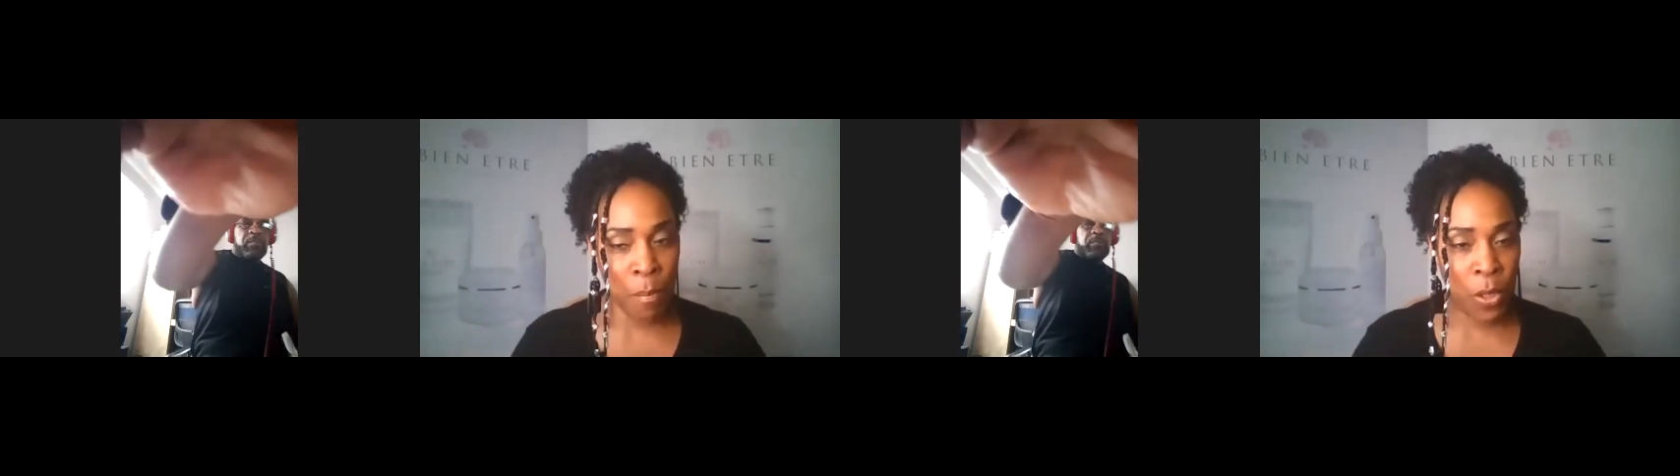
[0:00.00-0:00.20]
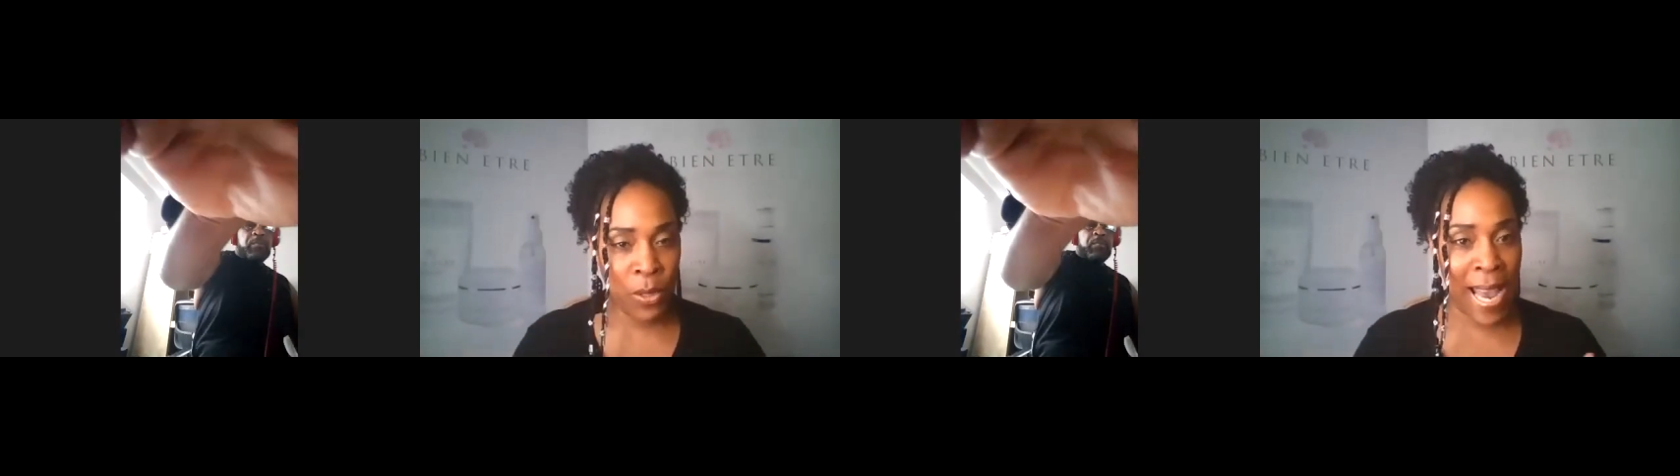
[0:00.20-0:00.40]

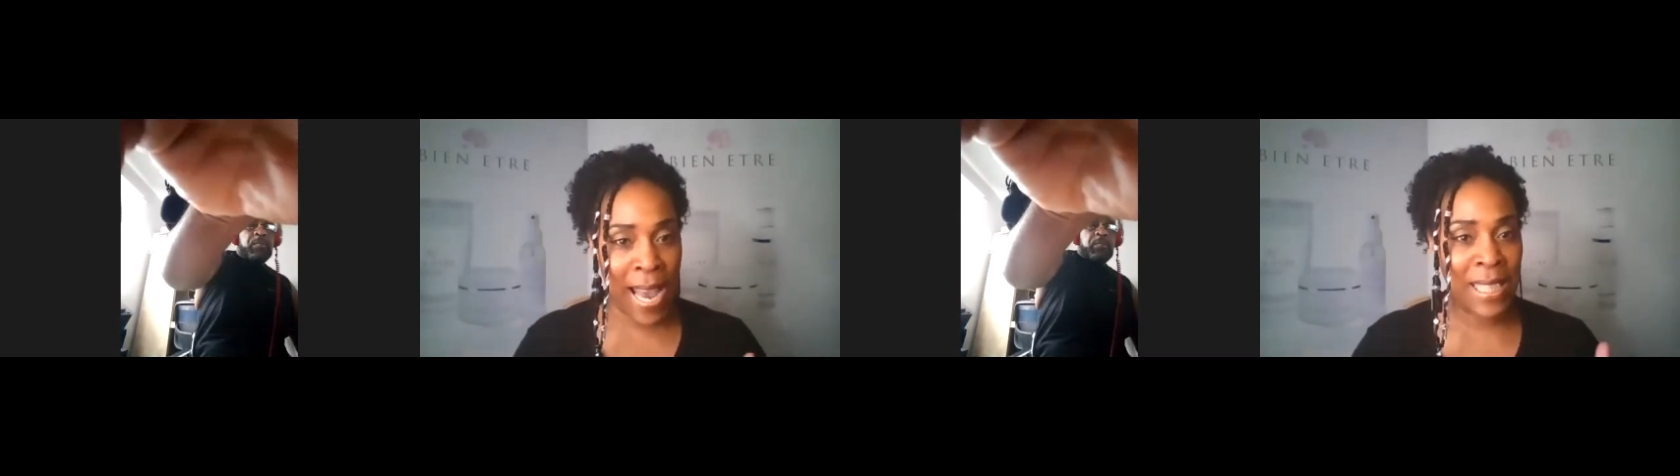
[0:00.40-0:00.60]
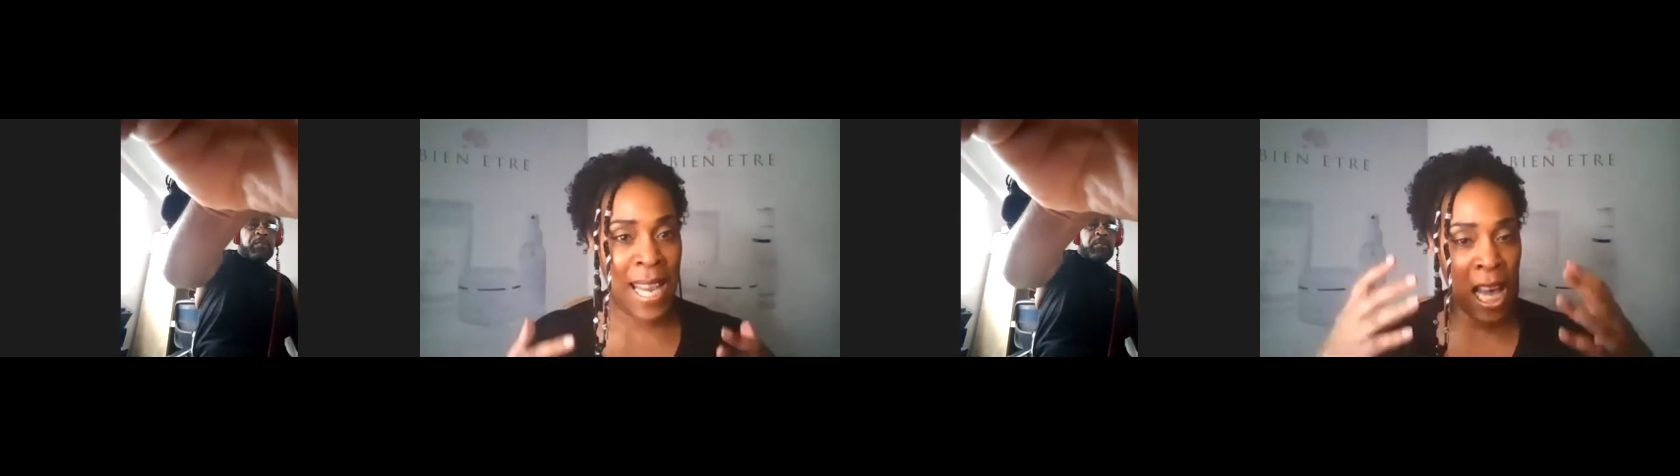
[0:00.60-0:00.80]
because that
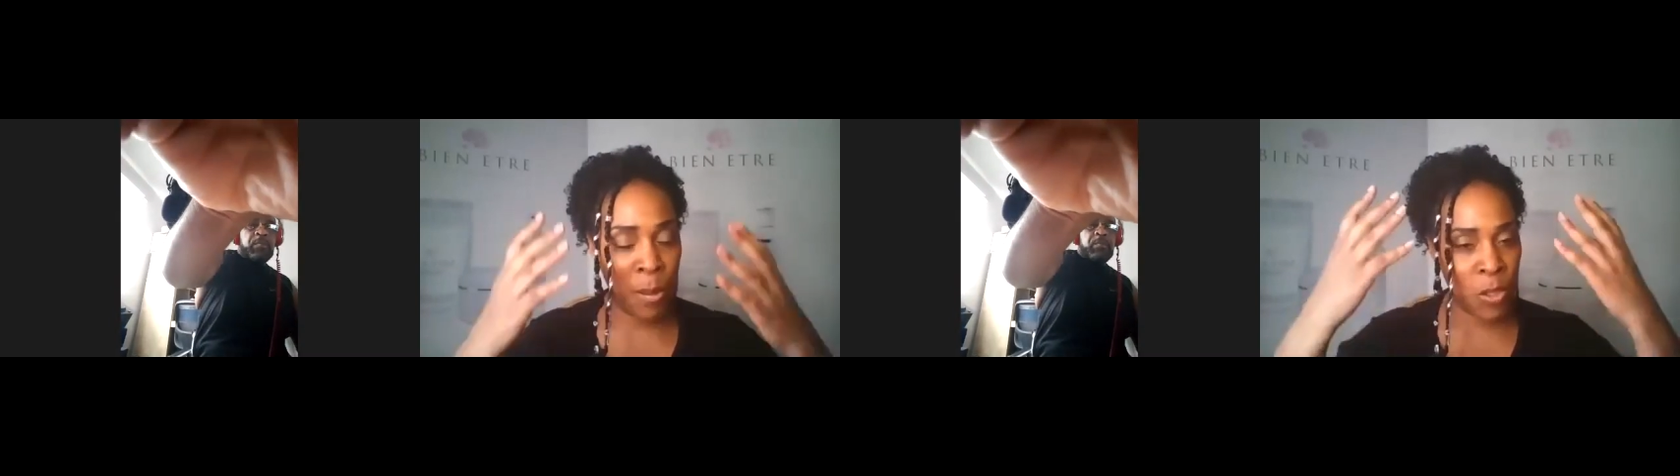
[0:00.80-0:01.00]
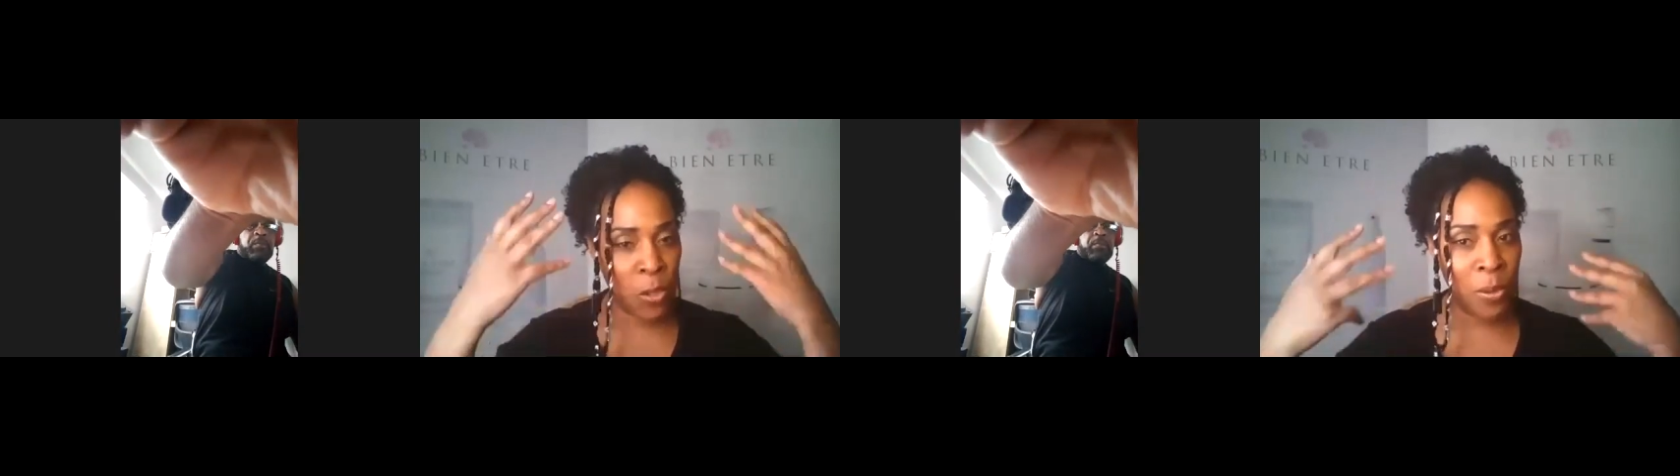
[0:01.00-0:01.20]
actually
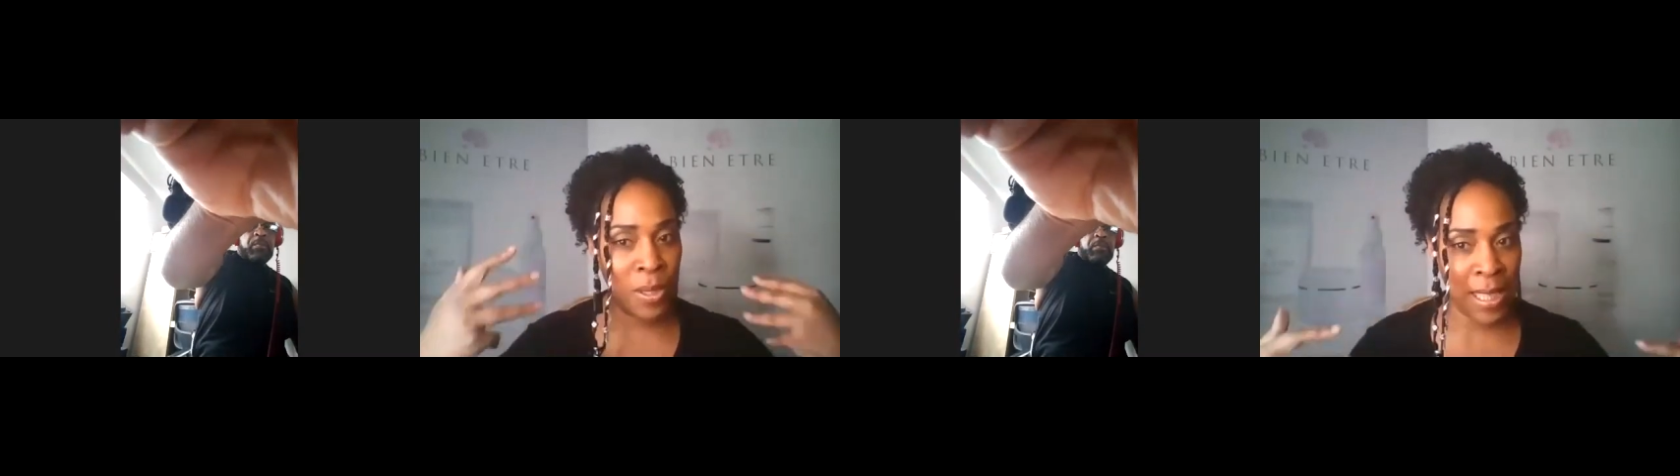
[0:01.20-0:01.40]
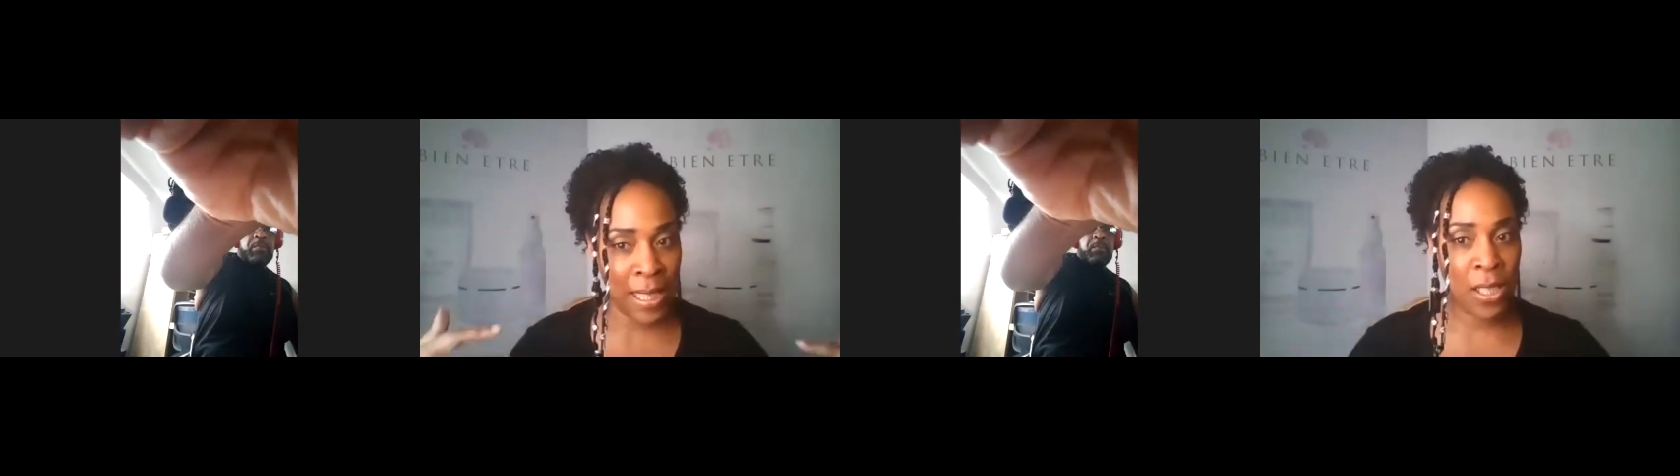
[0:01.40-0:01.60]
helps you
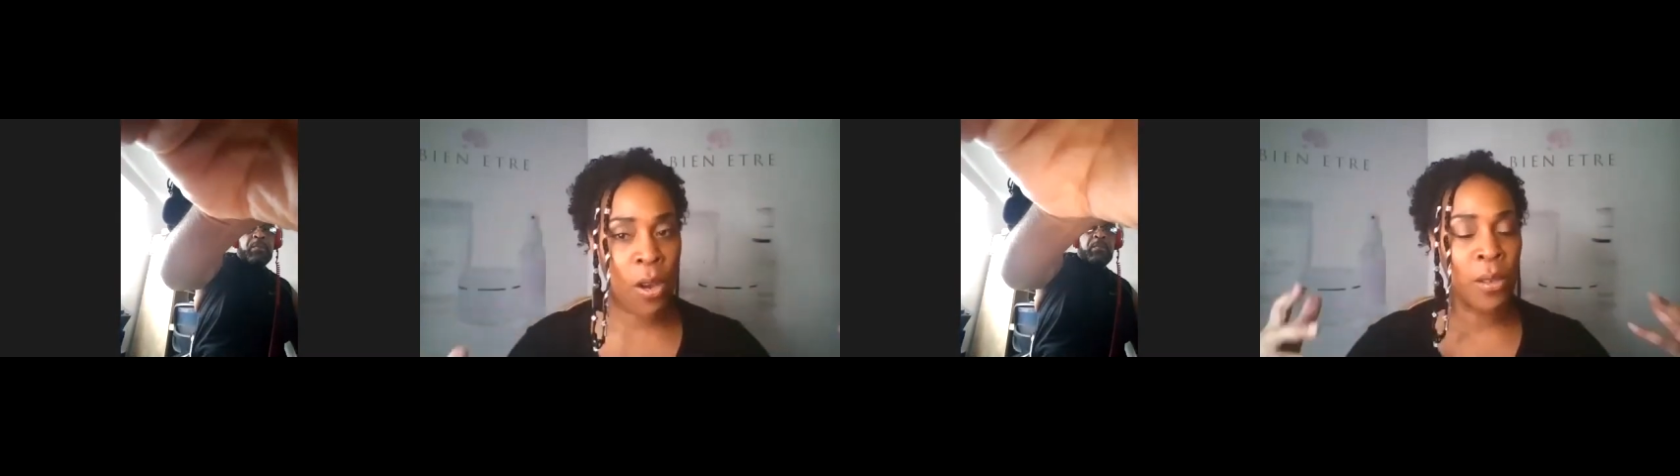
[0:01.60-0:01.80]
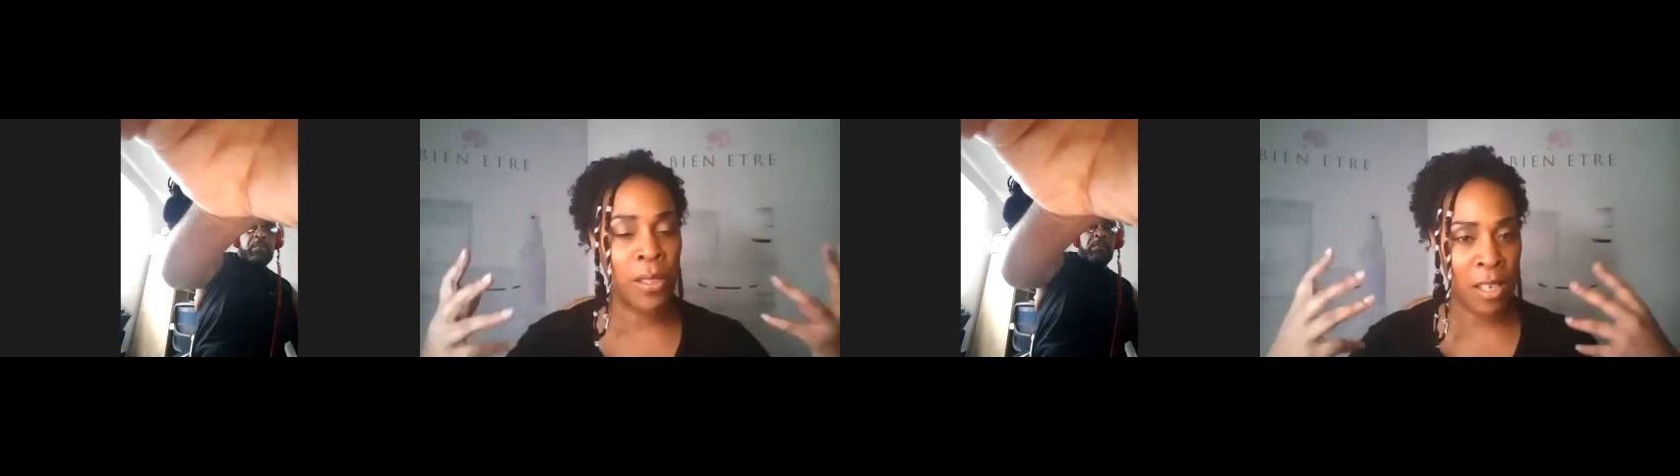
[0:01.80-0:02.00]
to detox